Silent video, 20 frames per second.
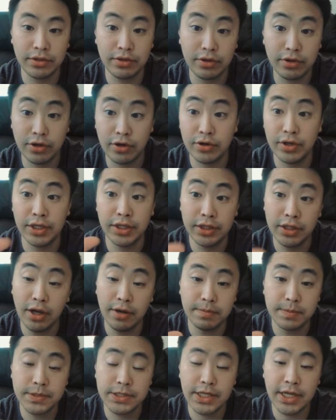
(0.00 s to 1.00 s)
our current
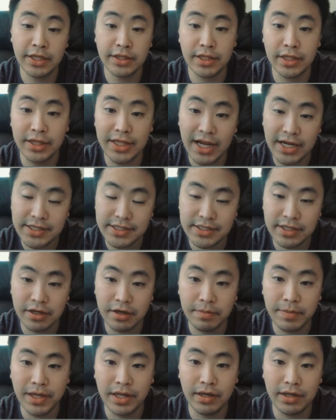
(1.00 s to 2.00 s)
nums and the nice thing
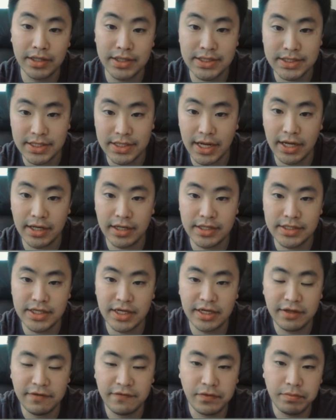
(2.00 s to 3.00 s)
about a set is
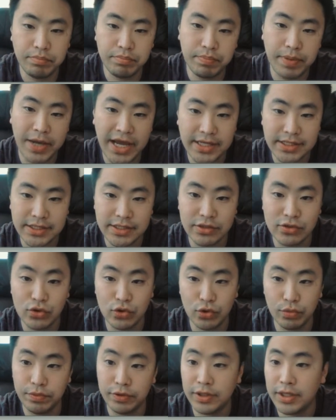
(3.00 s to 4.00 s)
that if you pass in
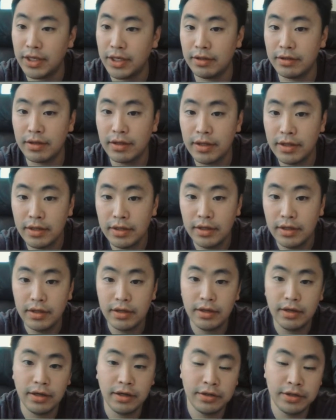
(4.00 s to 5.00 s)
duplicate
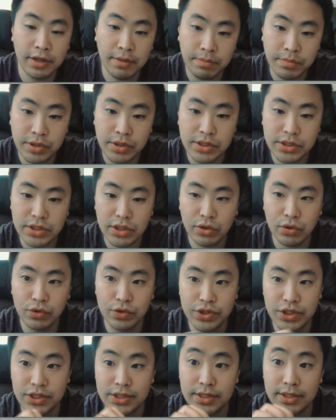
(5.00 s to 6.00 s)
uh, numbers, it will
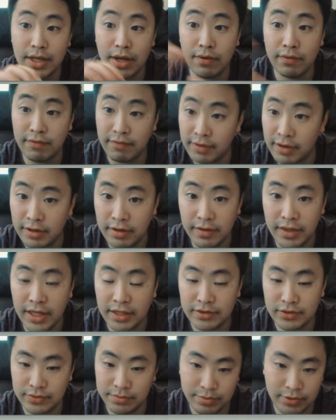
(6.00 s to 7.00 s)
just get rid of
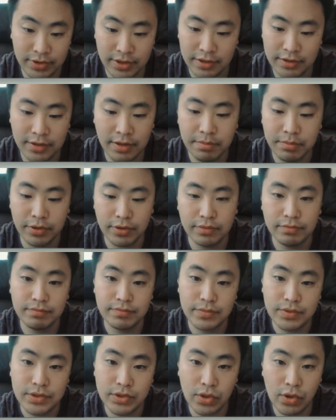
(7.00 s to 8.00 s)
that duplicate number.
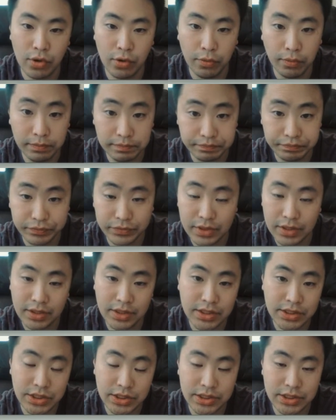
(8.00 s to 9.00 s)
So
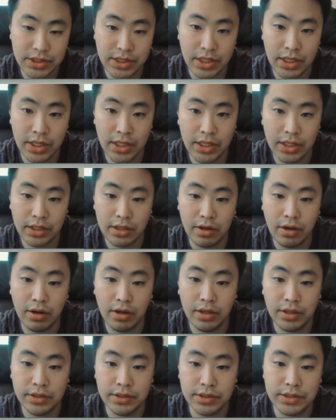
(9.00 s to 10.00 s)
let's just say
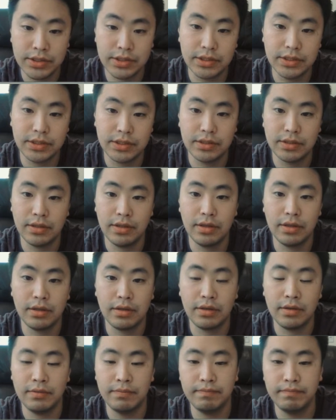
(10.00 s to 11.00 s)
const
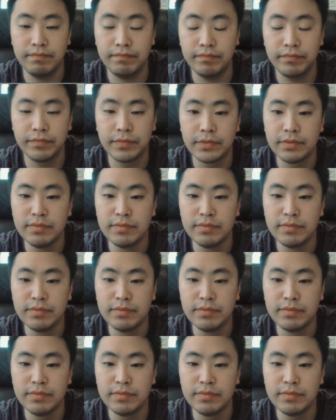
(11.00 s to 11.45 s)
um,